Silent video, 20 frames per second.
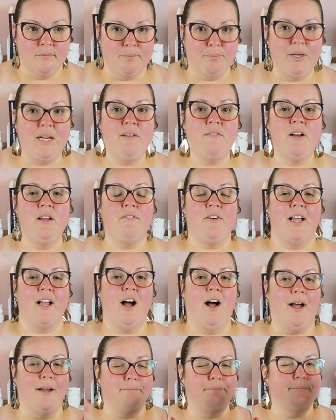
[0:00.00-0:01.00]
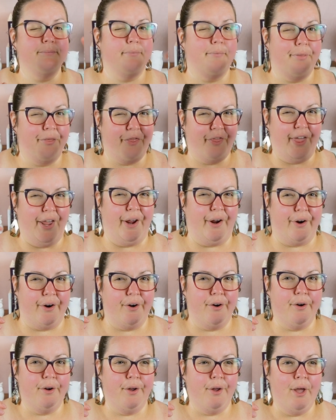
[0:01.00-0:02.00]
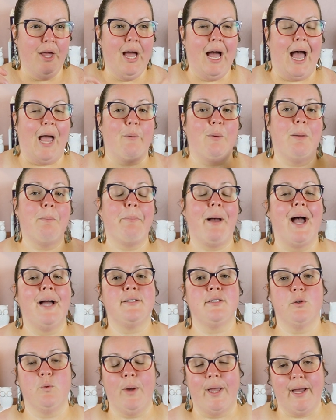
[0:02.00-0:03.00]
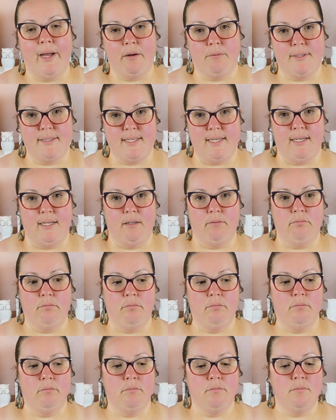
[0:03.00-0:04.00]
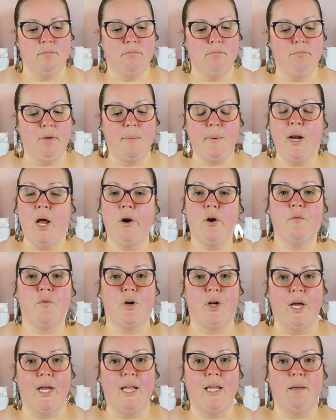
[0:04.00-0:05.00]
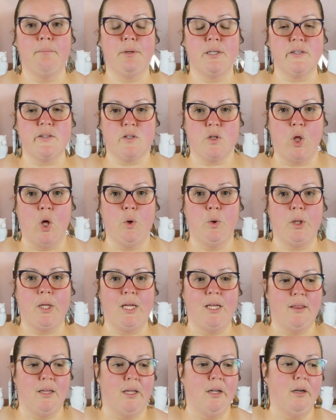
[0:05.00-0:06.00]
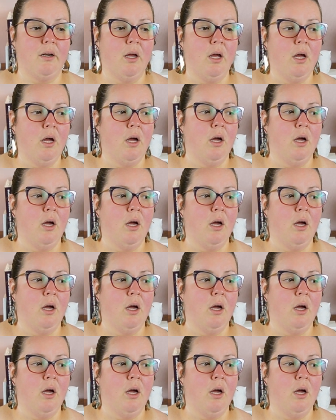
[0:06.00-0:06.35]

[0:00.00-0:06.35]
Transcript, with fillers: But even if I got there, I went back to the way I was eating. Maybe not overnight, but slowly, and then